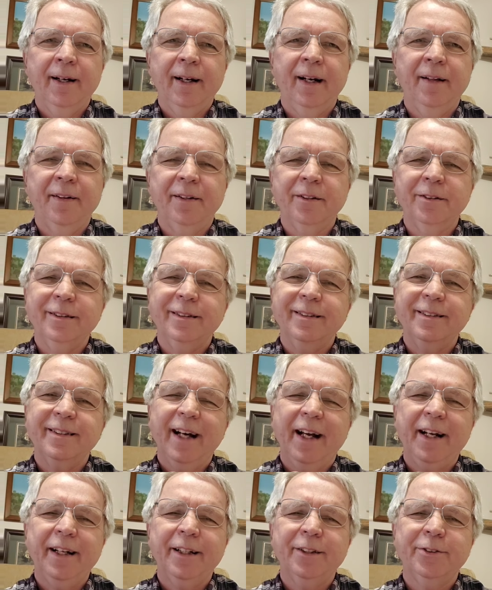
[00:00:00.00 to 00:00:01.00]
And
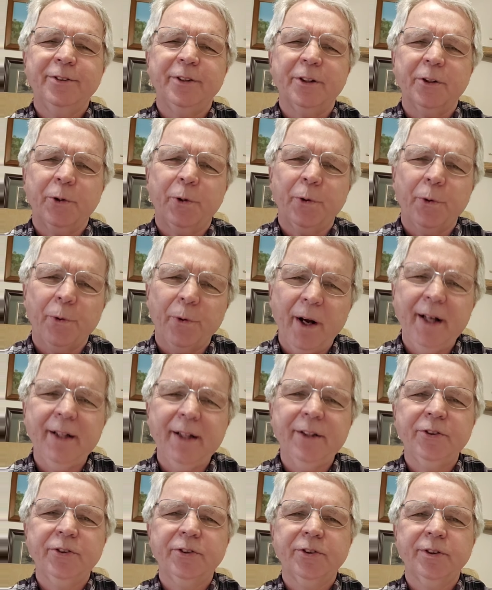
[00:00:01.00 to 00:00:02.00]
that is,
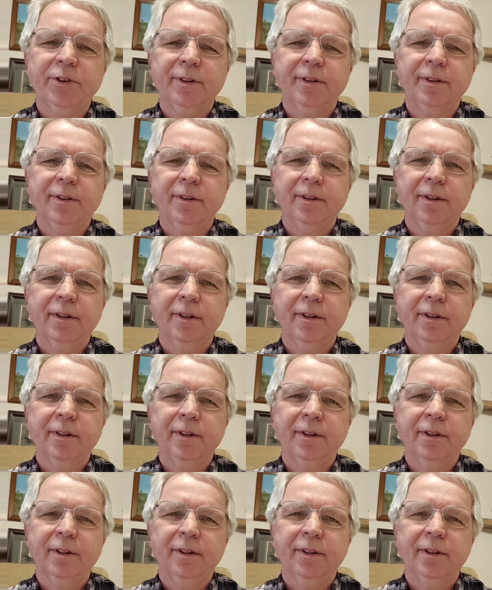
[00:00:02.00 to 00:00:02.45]
grace